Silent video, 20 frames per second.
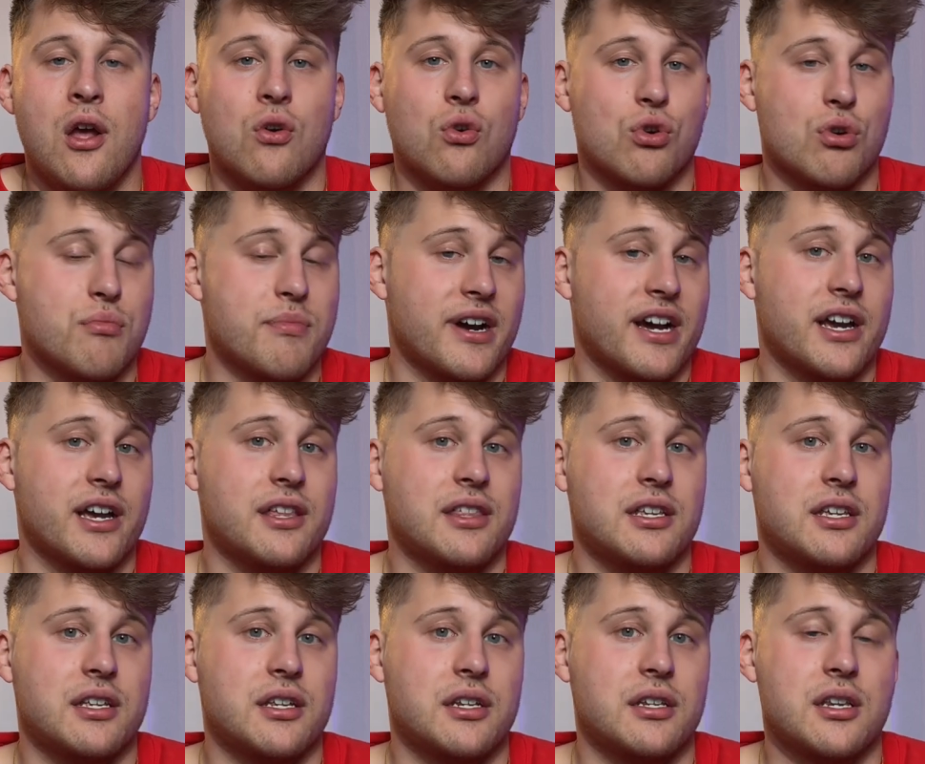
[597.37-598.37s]
or by
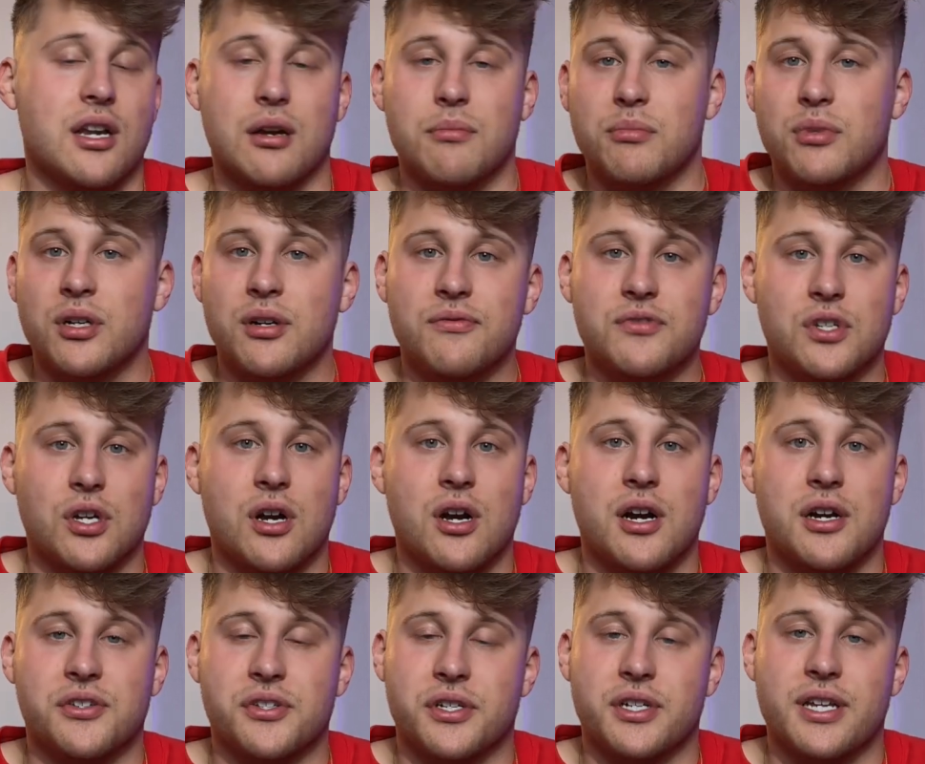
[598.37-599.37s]
the number of
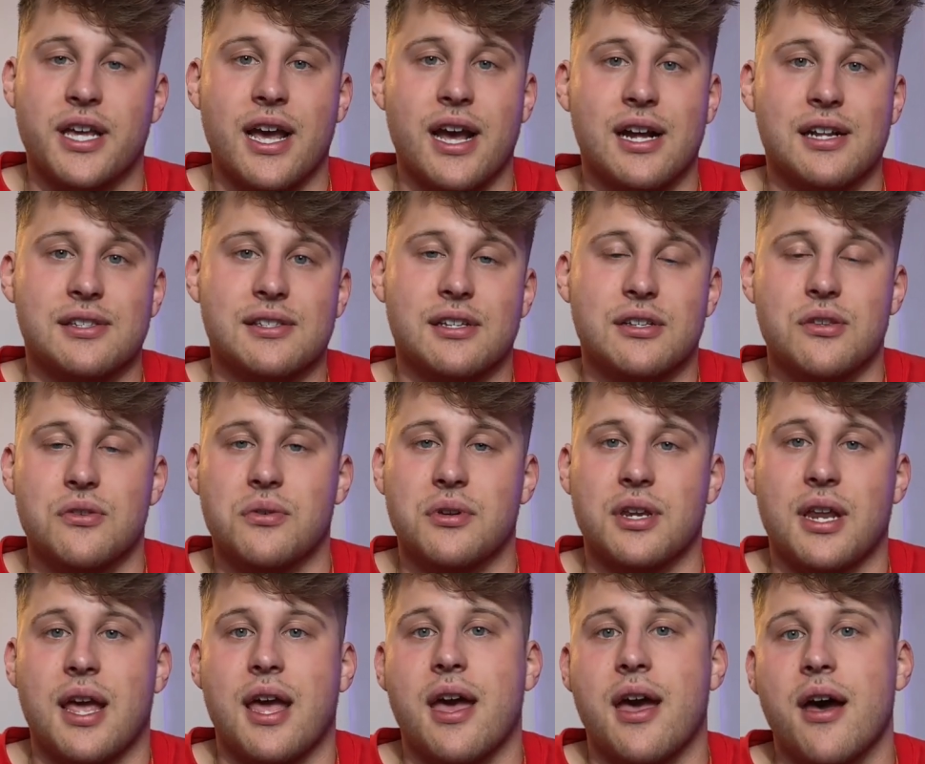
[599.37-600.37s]
dogs or cats that you can
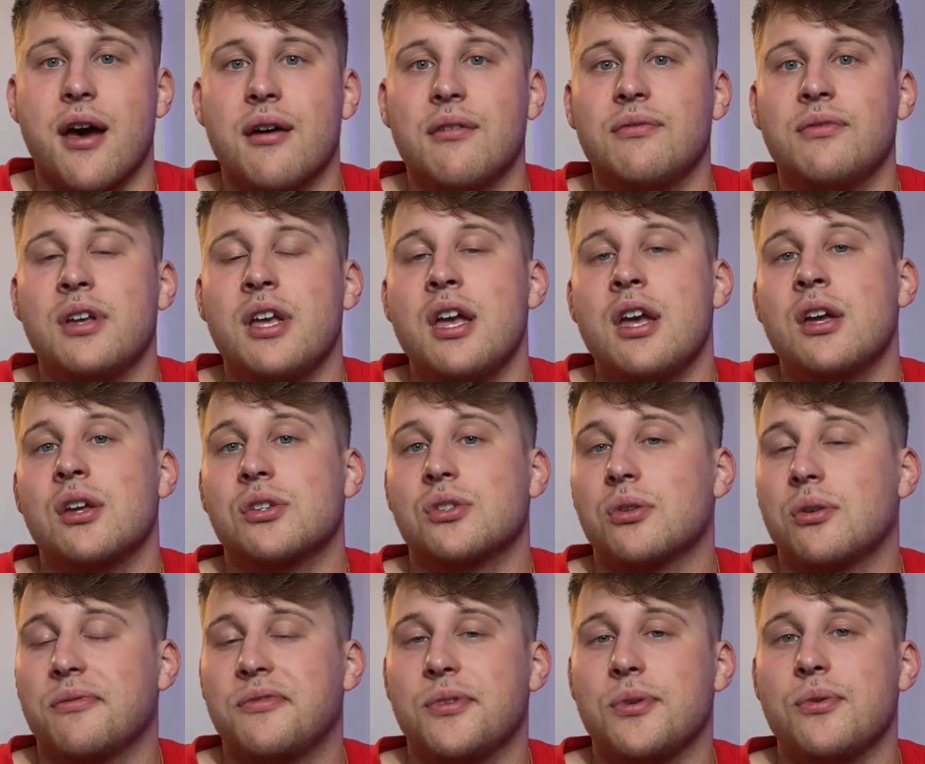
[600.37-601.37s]
have. So
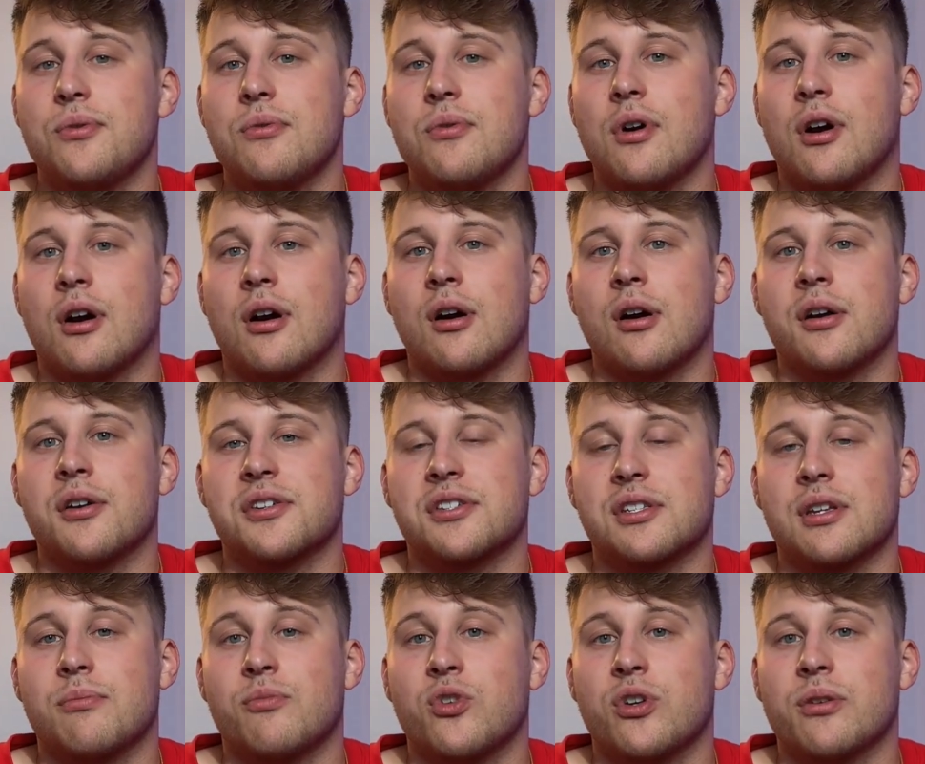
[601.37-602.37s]
if you are
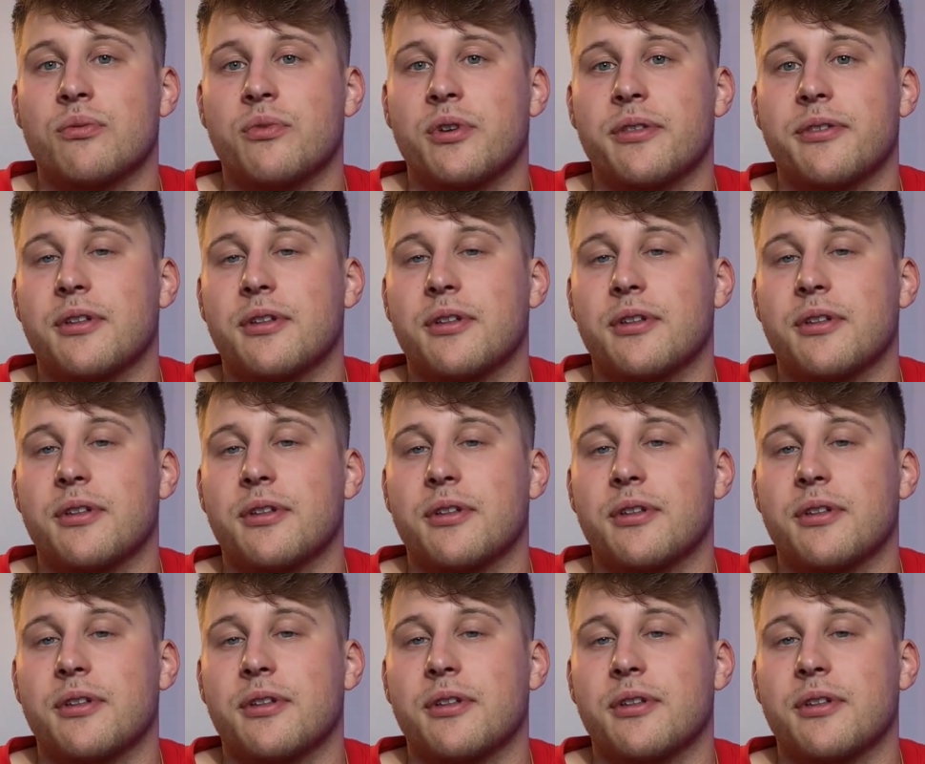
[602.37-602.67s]
someone with